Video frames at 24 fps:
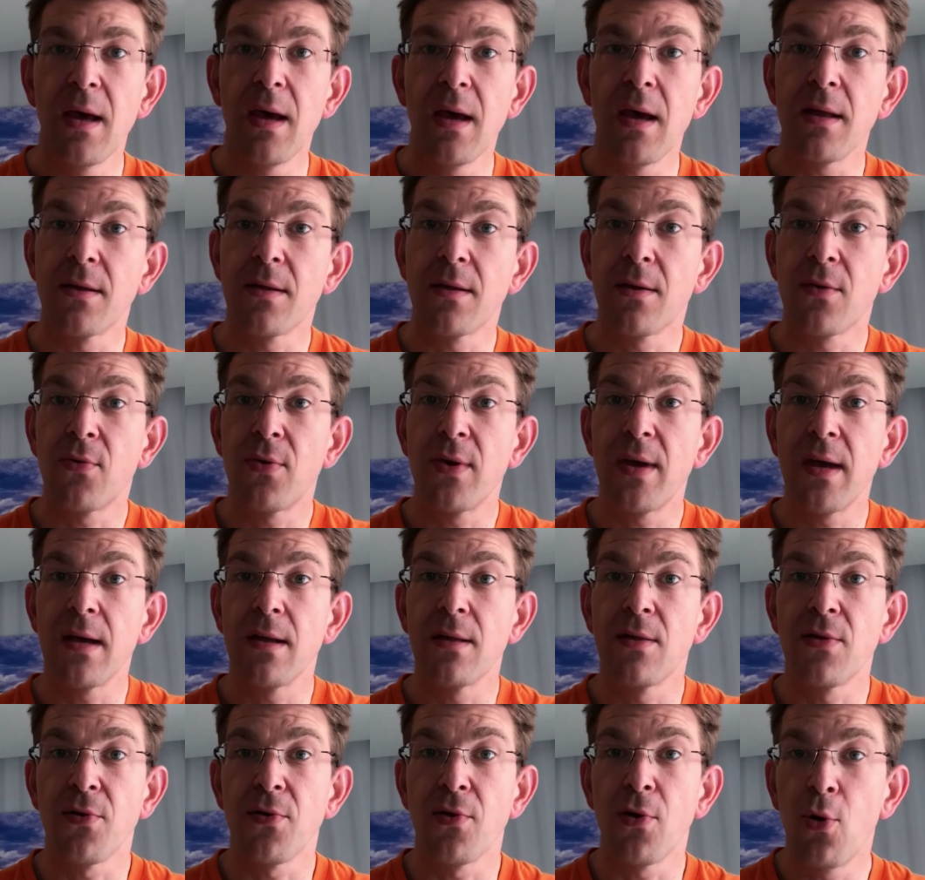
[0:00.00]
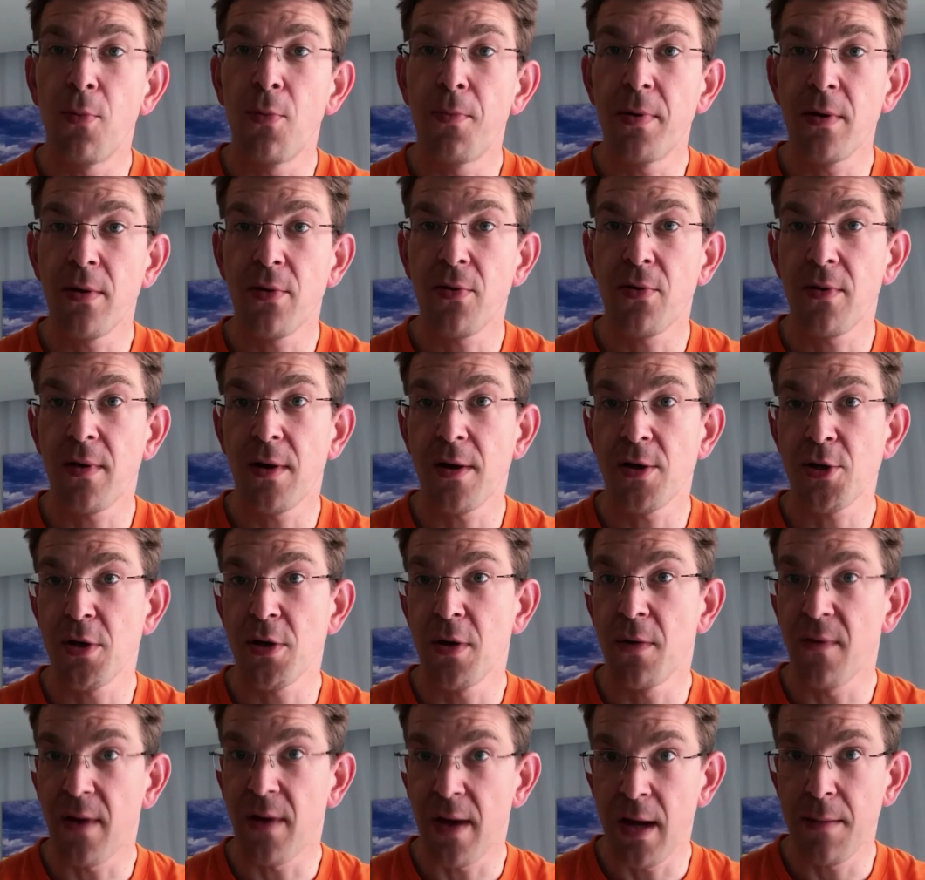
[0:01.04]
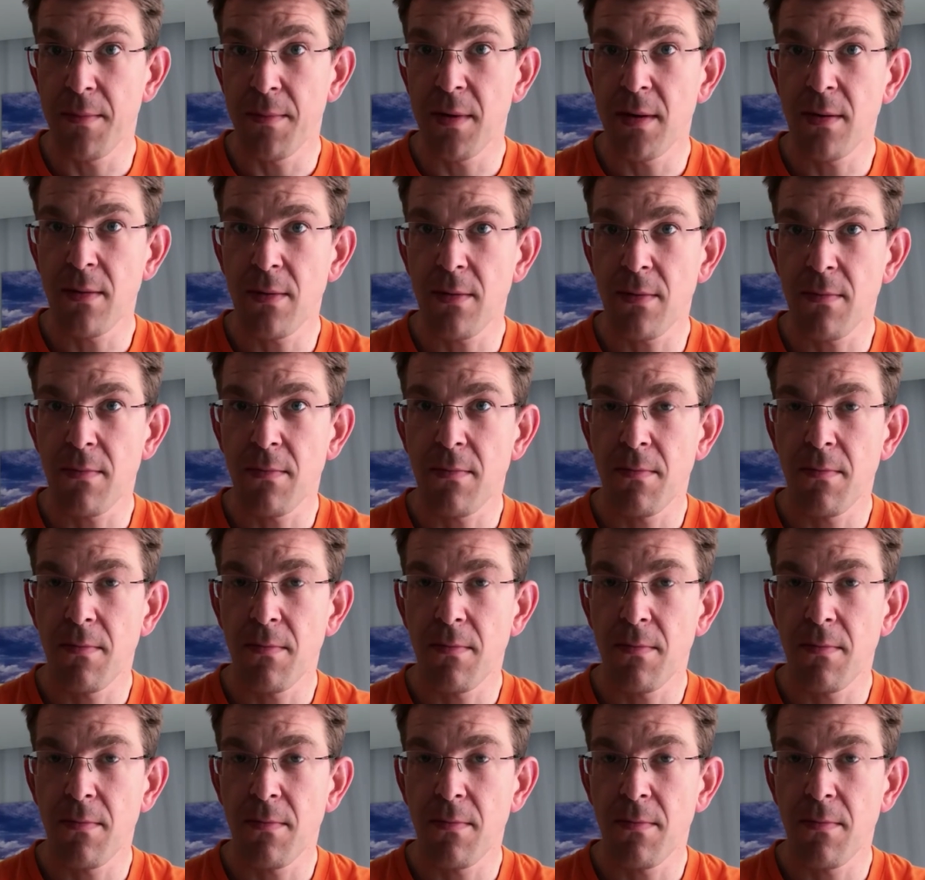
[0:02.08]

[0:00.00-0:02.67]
It creates an open discussion environment.